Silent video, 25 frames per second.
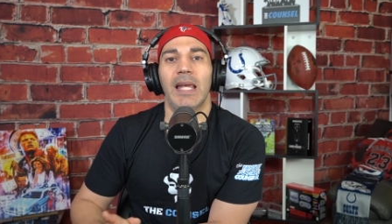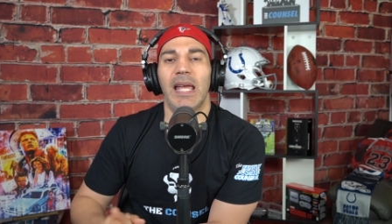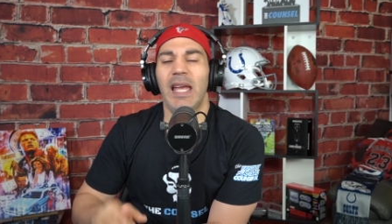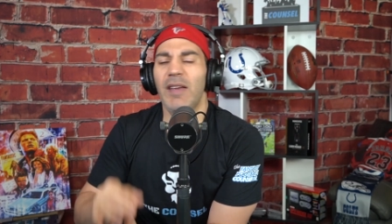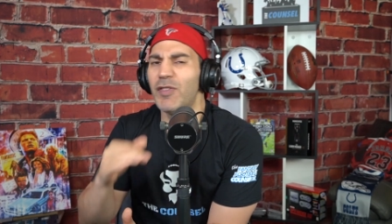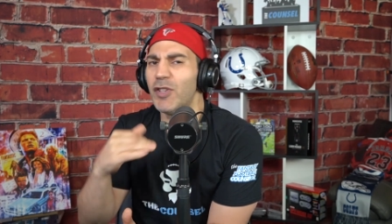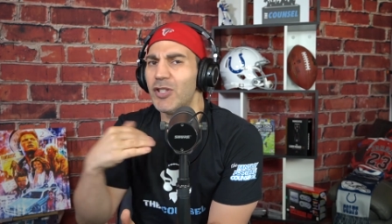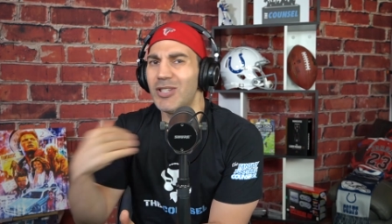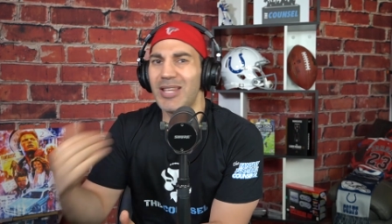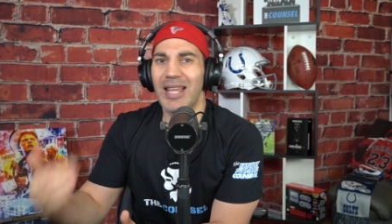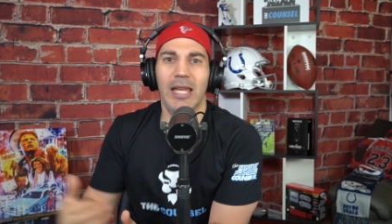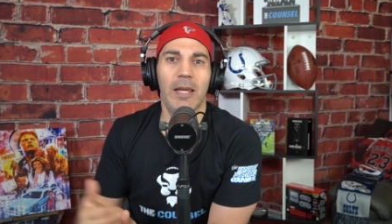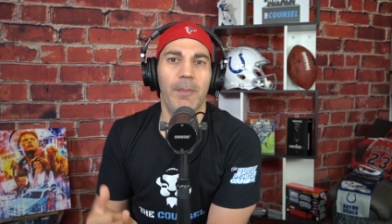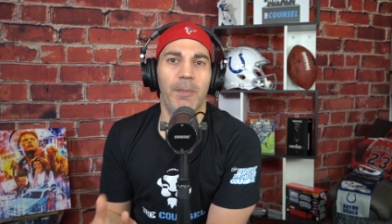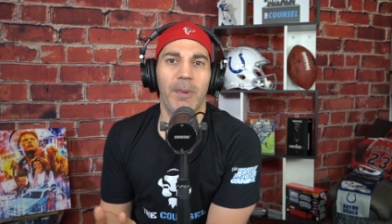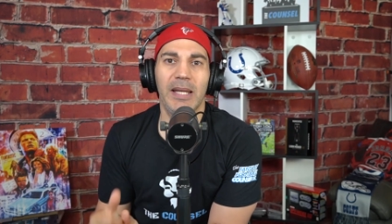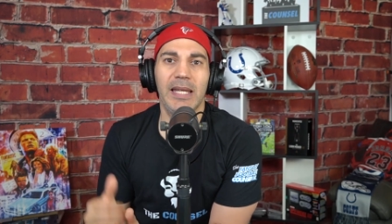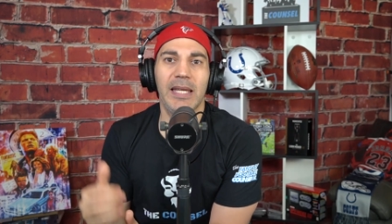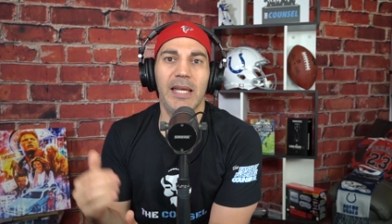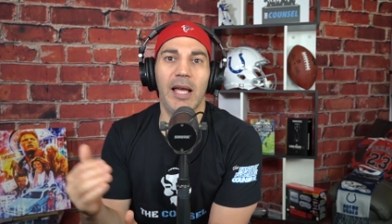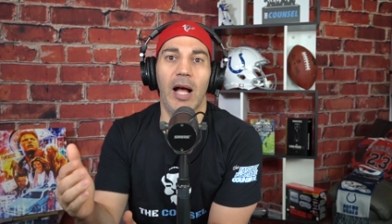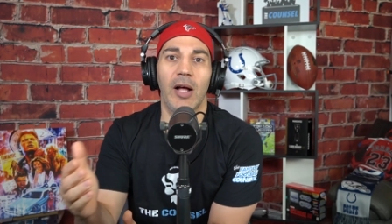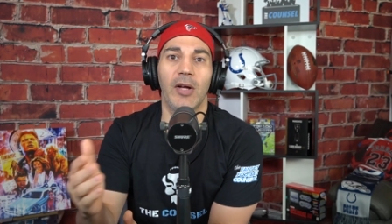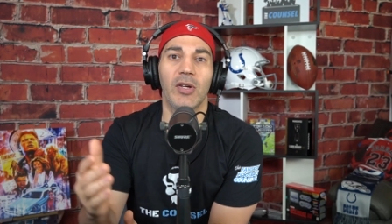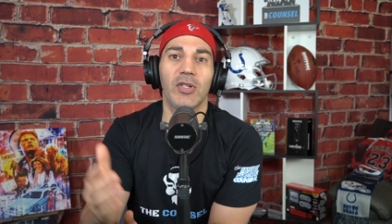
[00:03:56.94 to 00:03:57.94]
if there's
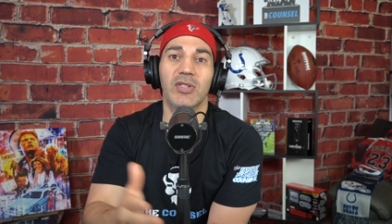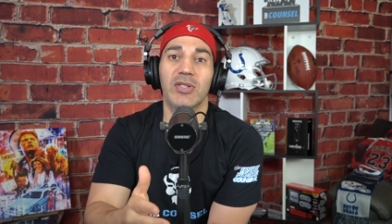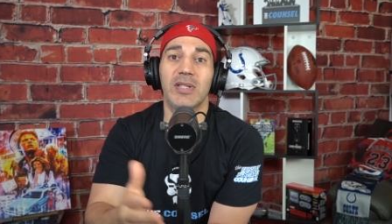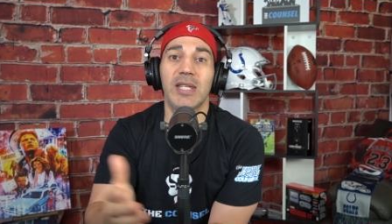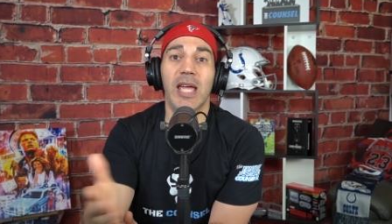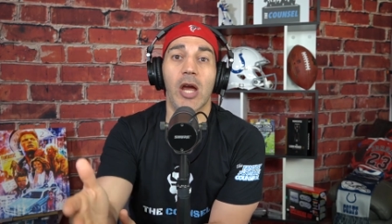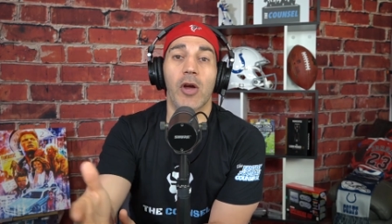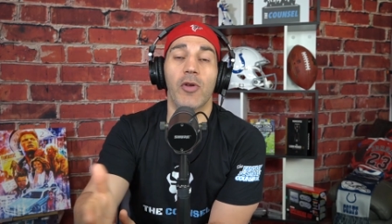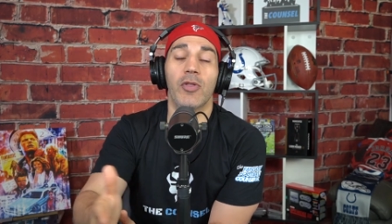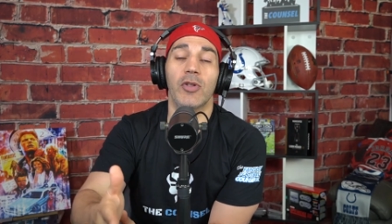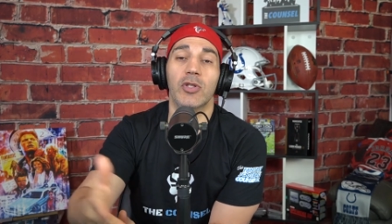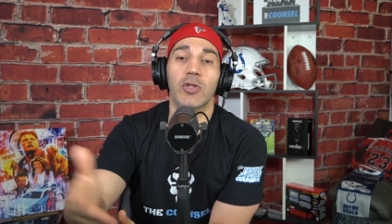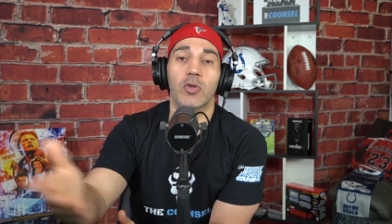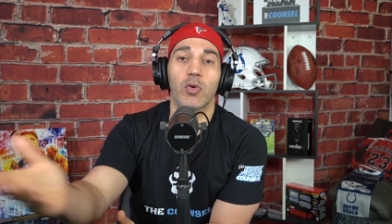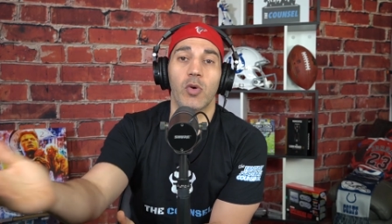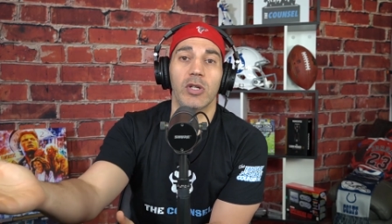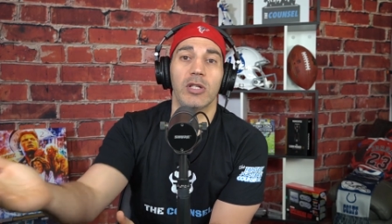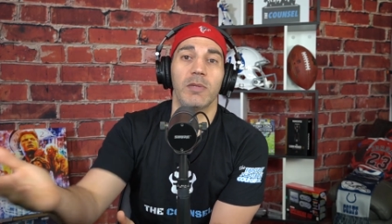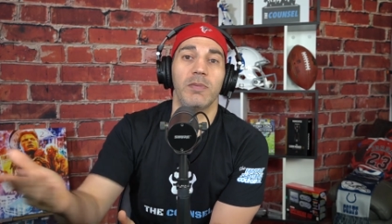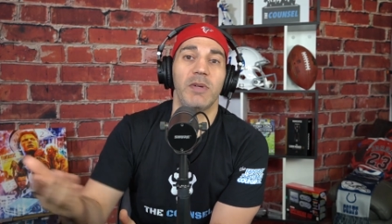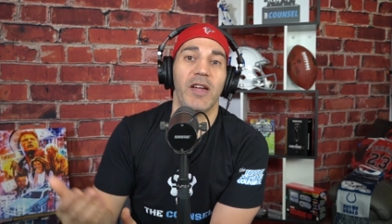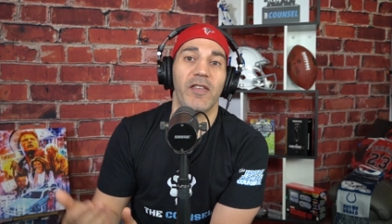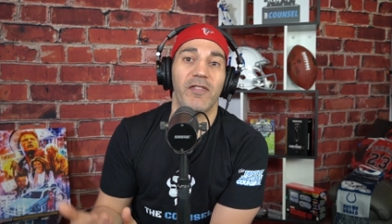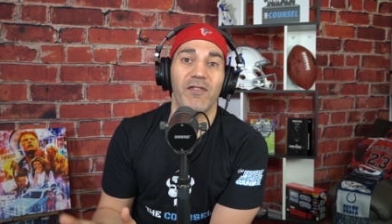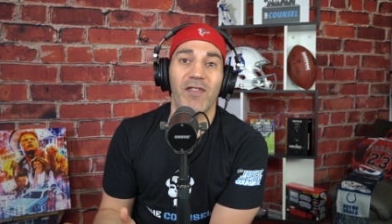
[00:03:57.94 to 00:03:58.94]
anybody else there that's going
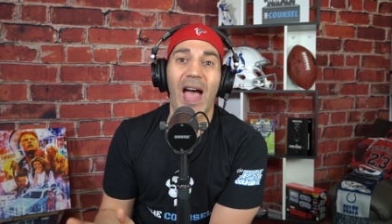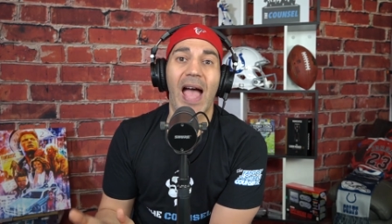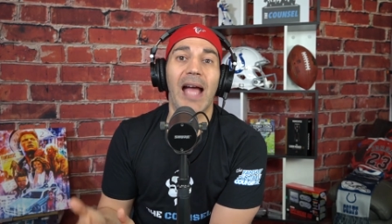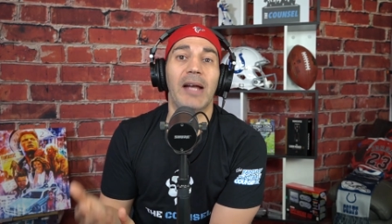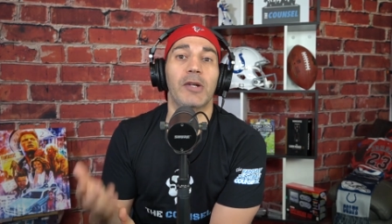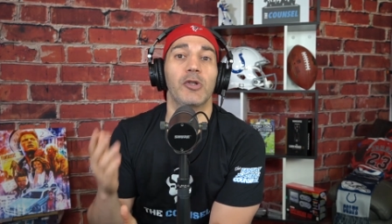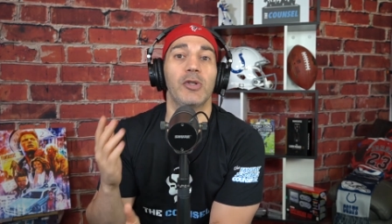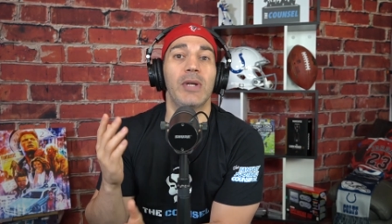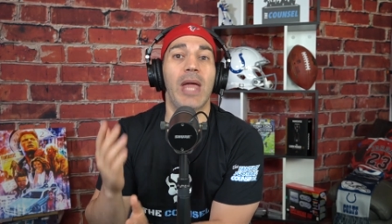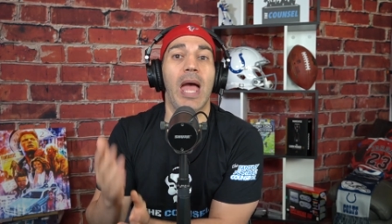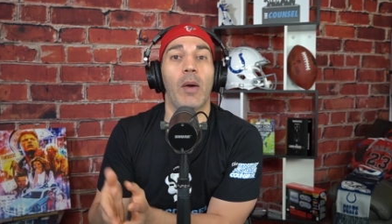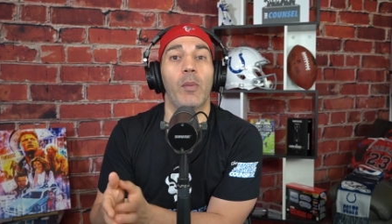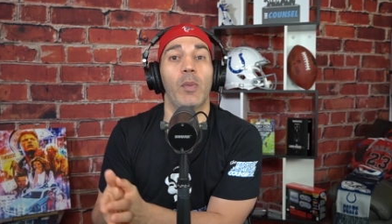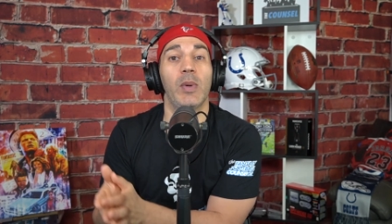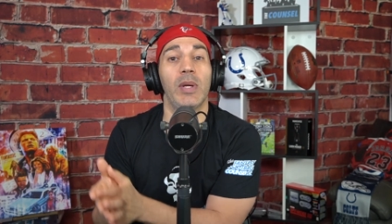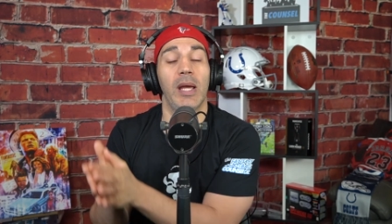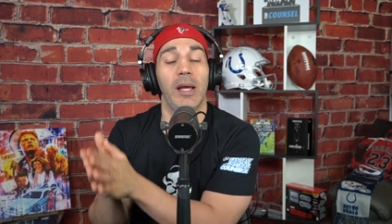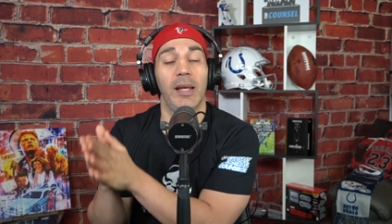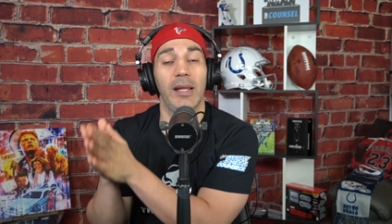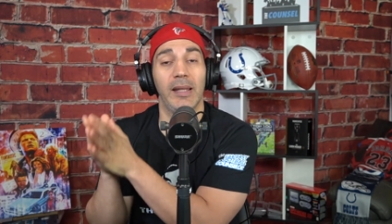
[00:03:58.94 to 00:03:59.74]
to be a factor. Now, we